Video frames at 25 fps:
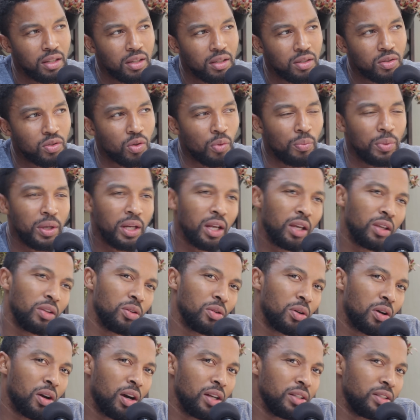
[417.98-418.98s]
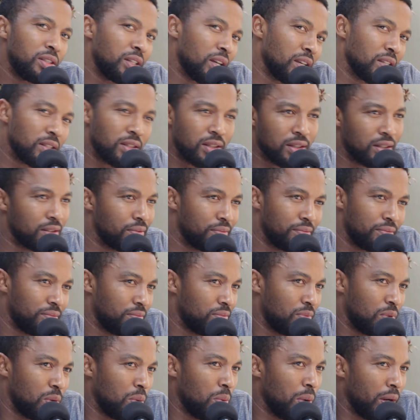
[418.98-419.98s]
So, you can't just
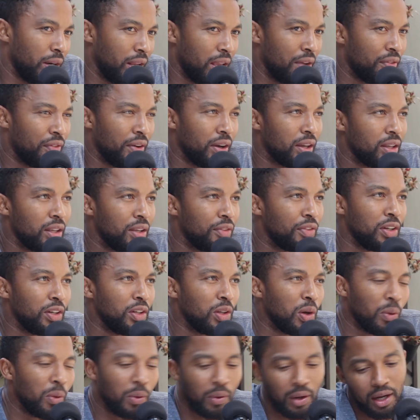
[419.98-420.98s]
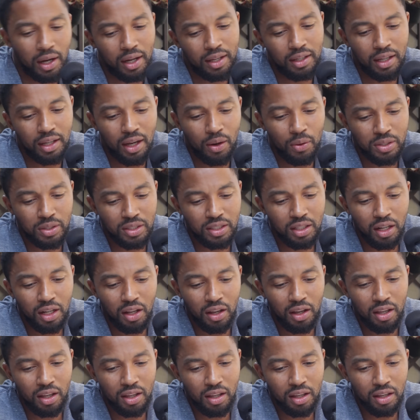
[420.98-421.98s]
do whatever. Even though I was still
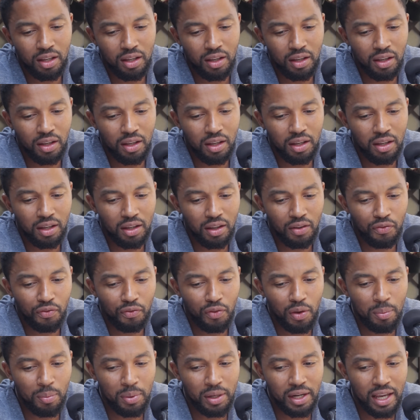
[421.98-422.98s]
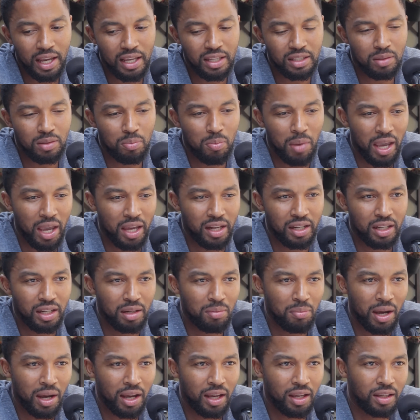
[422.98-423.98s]
a feminized man in
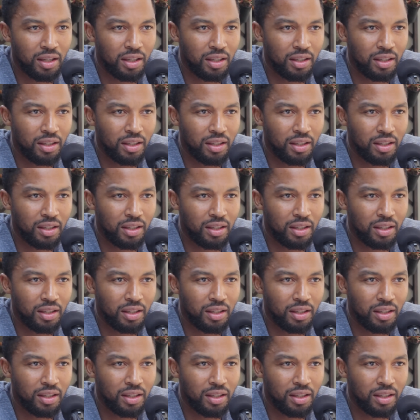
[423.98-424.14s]
my,